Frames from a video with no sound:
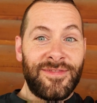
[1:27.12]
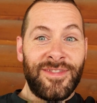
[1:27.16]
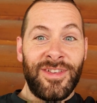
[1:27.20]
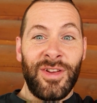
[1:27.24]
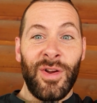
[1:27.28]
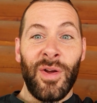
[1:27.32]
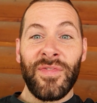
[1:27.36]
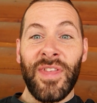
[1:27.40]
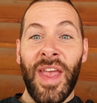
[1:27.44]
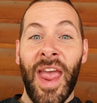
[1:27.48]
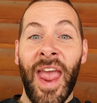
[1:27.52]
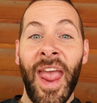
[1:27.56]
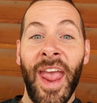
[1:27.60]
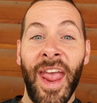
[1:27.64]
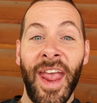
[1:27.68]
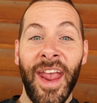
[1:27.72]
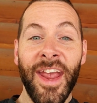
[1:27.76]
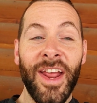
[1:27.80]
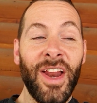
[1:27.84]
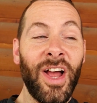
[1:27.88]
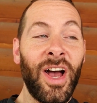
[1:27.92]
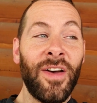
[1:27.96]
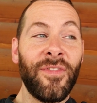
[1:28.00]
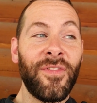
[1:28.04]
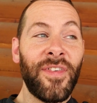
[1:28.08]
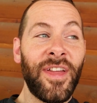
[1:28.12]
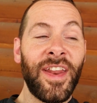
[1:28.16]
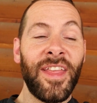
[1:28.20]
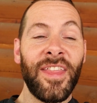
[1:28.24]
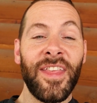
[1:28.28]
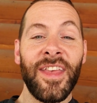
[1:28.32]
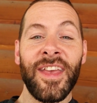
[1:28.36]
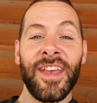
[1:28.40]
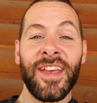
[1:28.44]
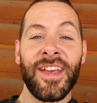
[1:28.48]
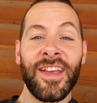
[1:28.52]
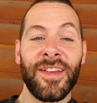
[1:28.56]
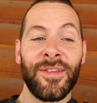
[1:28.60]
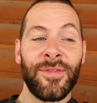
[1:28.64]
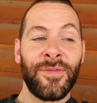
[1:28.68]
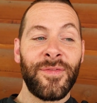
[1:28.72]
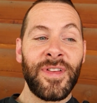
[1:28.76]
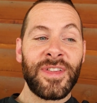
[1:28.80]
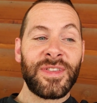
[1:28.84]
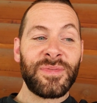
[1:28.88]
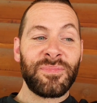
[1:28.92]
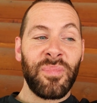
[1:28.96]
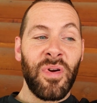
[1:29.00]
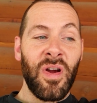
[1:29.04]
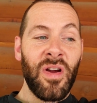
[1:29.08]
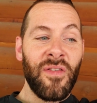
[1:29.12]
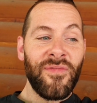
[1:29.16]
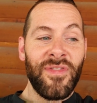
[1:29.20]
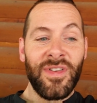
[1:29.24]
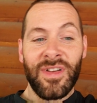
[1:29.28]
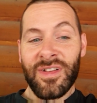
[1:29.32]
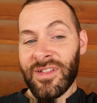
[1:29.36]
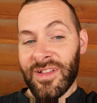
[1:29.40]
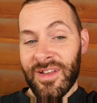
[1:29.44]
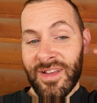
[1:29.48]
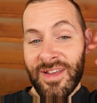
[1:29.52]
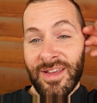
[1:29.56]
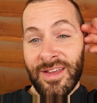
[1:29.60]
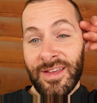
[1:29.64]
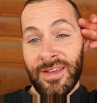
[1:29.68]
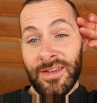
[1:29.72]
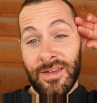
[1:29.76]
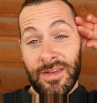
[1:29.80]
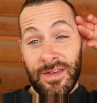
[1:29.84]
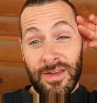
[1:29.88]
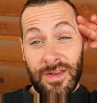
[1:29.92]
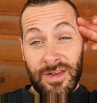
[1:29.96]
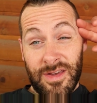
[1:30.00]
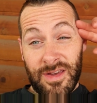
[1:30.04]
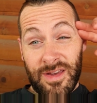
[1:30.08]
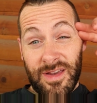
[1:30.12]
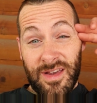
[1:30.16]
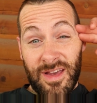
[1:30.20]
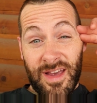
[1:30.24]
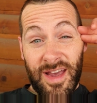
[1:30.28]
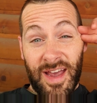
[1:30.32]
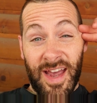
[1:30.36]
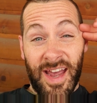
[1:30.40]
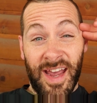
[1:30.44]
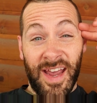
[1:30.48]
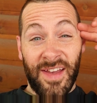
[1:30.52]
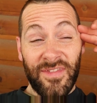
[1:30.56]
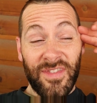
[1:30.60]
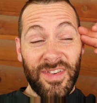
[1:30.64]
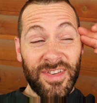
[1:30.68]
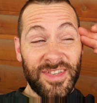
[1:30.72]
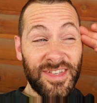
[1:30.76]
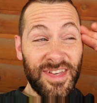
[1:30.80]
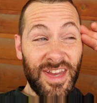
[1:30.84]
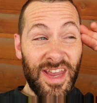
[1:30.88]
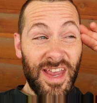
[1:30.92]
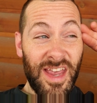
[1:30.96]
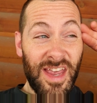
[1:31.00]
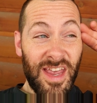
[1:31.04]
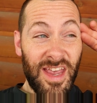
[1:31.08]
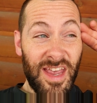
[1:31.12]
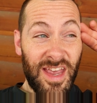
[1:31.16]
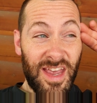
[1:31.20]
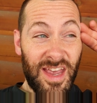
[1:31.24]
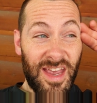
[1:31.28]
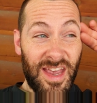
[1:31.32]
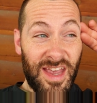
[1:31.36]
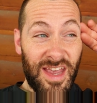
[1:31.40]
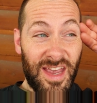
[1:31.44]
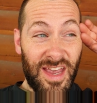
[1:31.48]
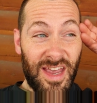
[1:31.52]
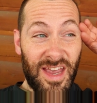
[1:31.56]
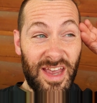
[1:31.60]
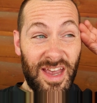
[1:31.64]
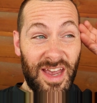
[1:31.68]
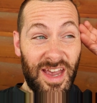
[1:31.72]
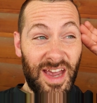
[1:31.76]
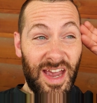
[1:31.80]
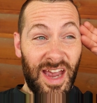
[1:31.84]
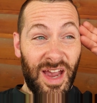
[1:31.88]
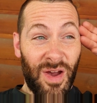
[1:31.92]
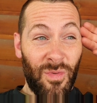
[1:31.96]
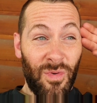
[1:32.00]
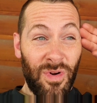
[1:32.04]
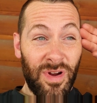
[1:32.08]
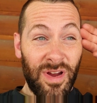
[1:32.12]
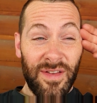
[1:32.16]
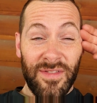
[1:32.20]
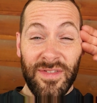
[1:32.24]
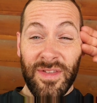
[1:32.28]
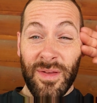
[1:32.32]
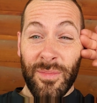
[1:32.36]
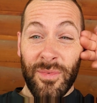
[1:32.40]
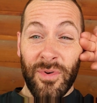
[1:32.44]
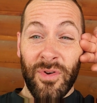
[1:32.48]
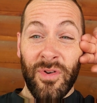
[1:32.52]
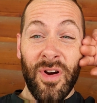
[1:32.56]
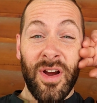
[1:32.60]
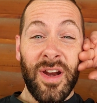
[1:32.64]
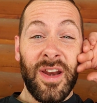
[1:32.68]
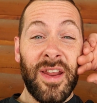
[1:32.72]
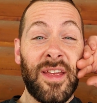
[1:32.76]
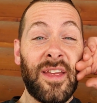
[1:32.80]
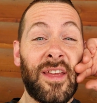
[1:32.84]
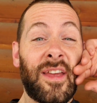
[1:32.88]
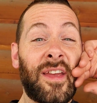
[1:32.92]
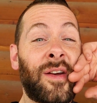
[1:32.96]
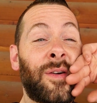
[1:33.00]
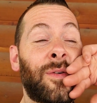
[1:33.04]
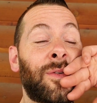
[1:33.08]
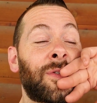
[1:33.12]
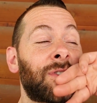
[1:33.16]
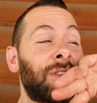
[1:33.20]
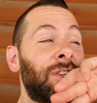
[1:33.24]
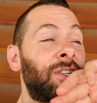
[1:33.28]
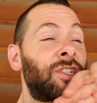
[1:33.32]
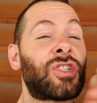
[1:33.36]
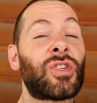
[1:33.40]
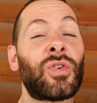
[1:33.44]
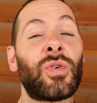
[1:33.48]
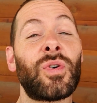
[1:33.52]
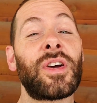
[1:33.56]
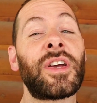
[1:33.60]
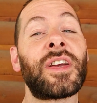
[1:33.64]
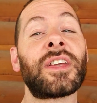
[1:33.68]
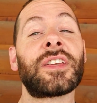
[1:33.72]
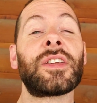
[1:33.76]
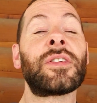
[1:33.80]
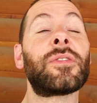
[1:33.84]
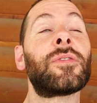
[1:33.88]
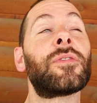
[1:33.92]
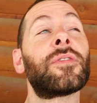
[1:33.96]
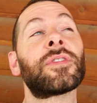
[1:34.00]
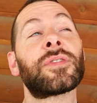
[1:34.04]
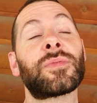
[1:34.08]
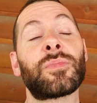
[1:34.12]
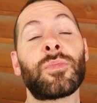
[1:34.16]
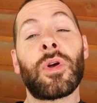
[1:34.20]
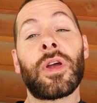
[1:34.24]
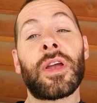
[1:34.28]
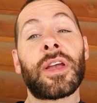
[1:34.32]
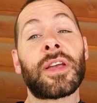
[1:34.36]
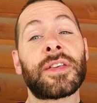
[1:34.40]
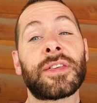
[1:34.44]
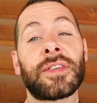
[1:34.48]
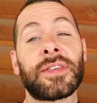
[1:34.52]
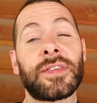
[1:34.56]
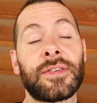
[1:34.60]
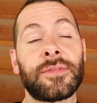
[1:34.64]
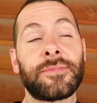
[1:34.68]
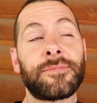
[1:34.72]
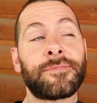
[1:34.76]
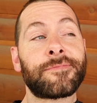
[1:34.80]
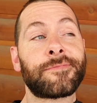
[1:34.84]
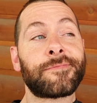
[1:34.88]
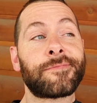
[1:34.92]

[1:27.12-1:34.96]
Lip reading: You don't have to hang it off anything. It fits perfectly. I have to say, I will give them credit. It was a joy to do those brakes.